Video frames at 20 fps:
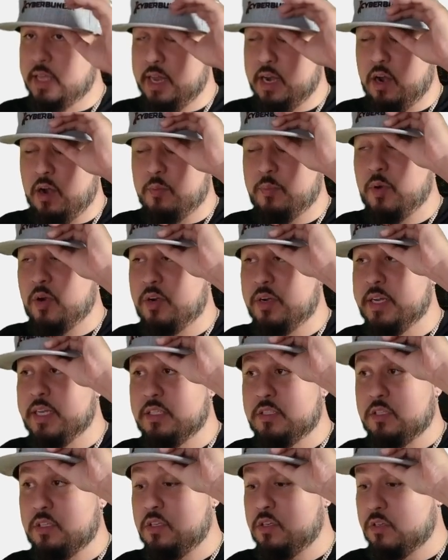are pertinent
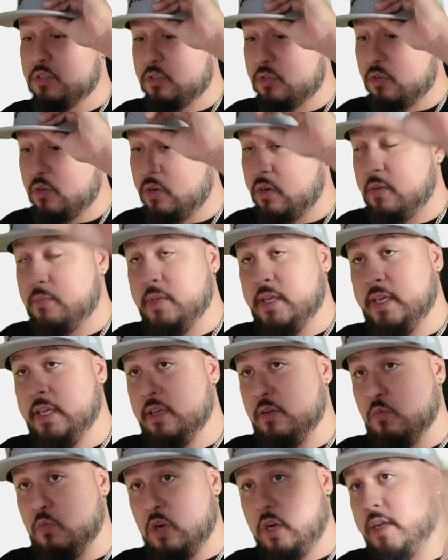to your store
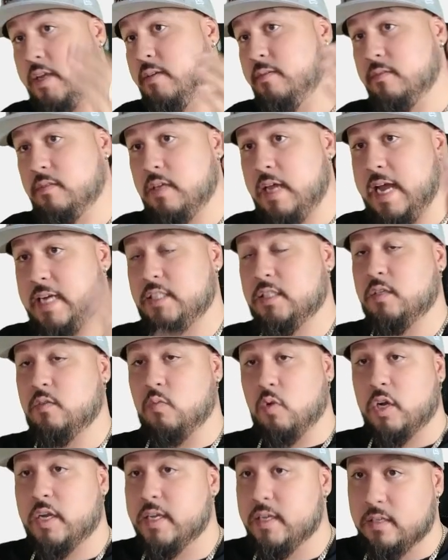actually
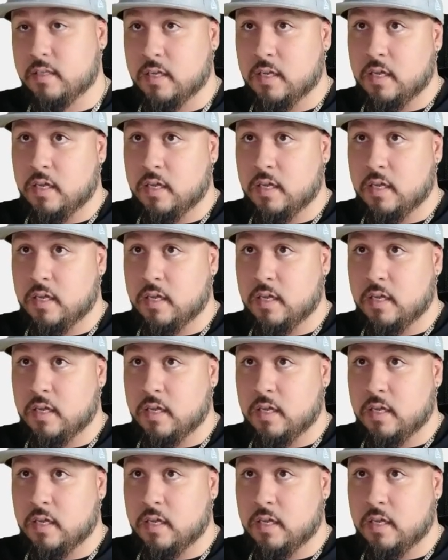working.